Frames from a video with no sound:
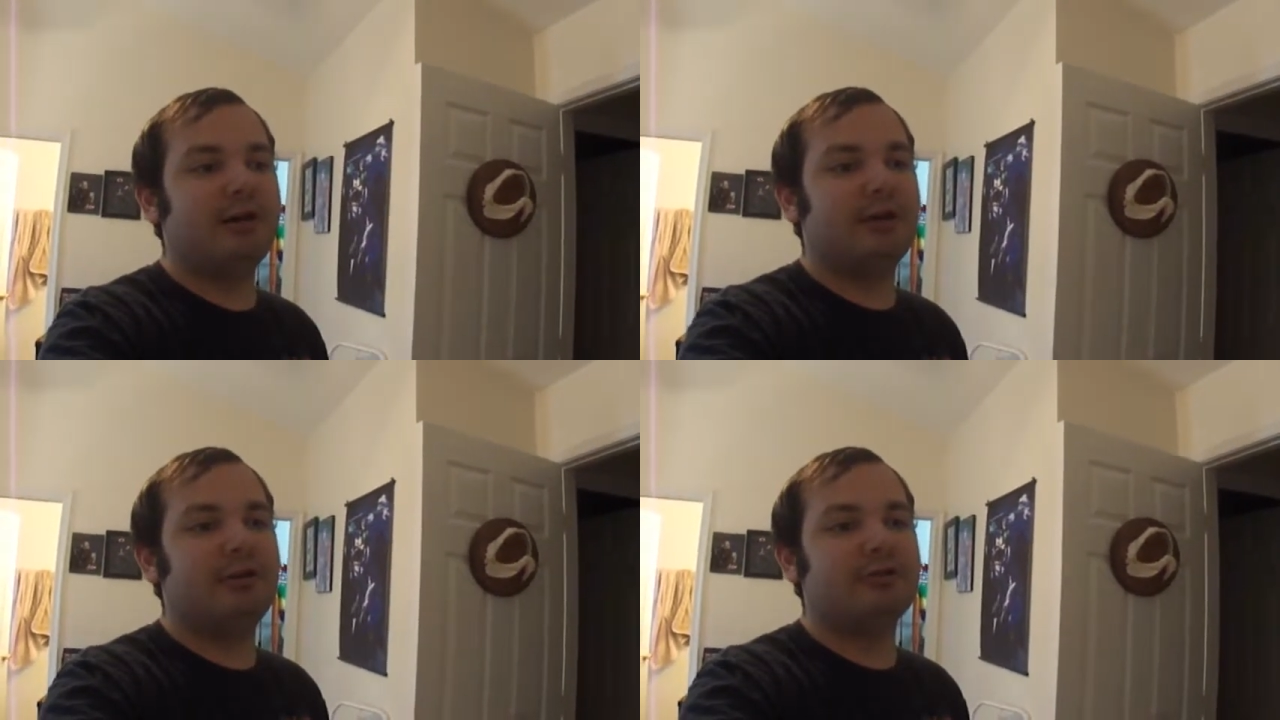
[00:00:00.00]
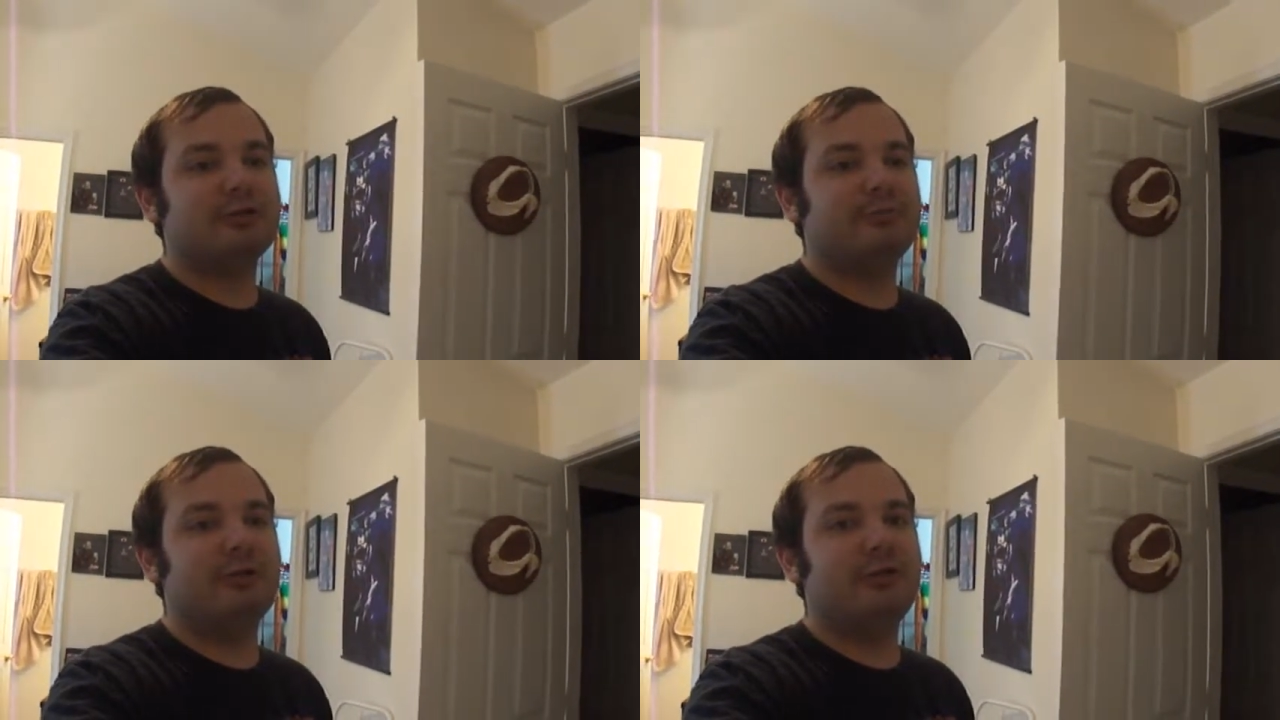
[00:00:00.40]
like, I'll
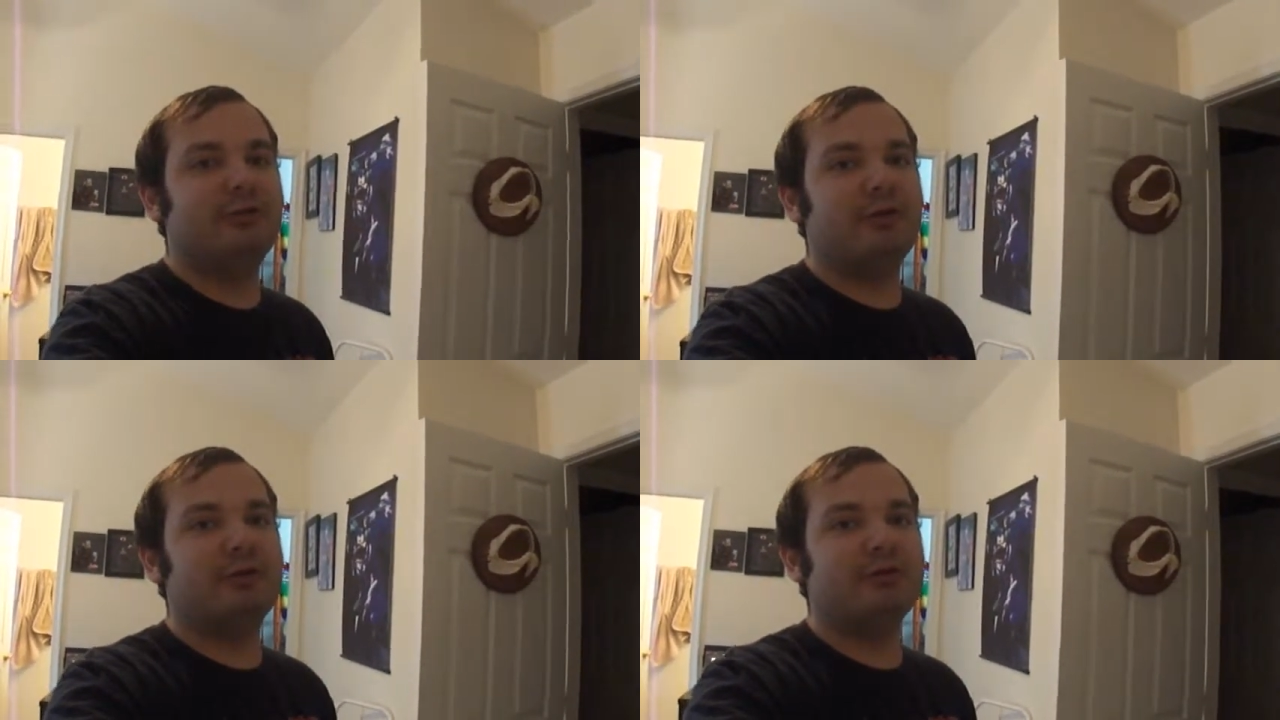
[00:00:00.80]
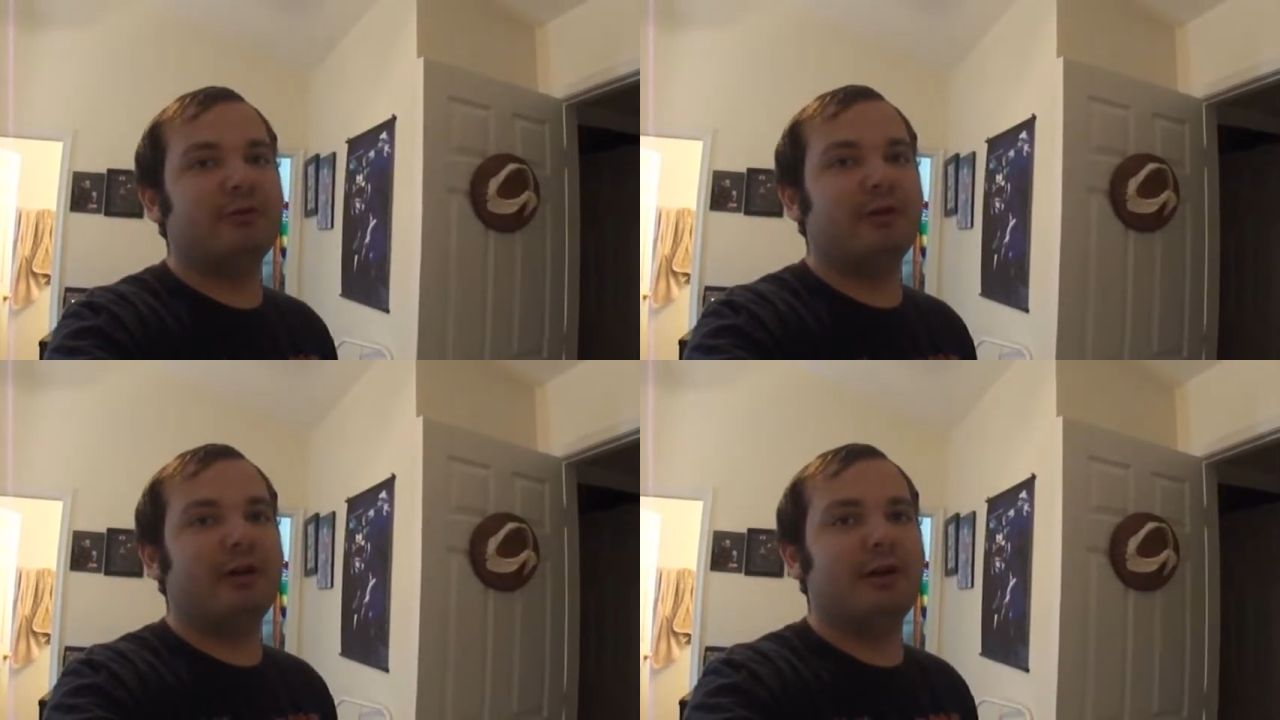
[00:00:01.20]
just post footage and
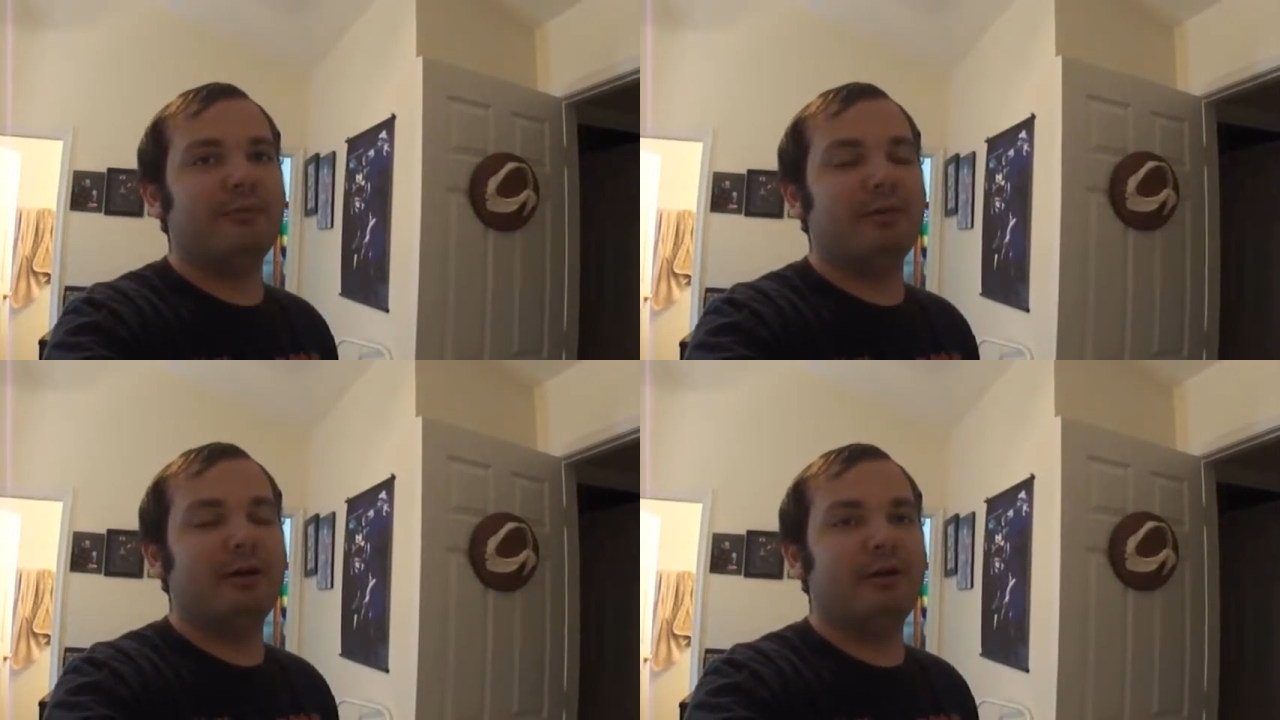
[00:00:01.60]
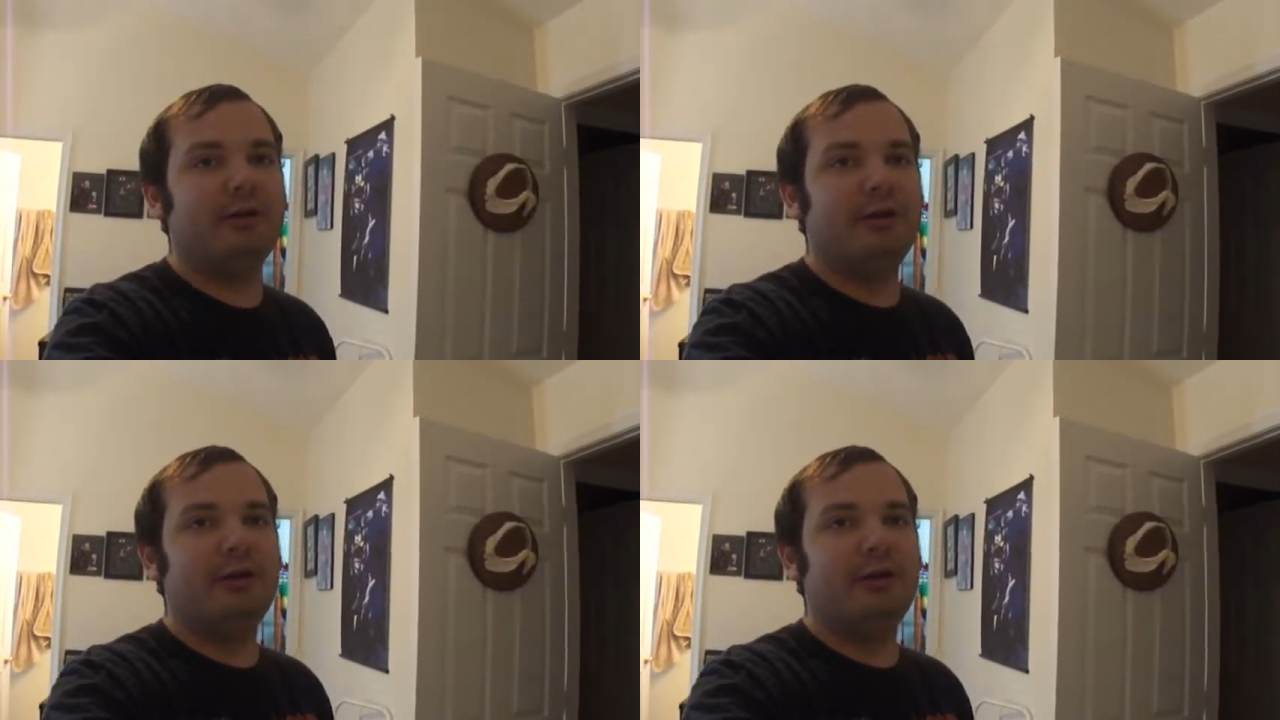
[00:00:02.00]
whatnot, but,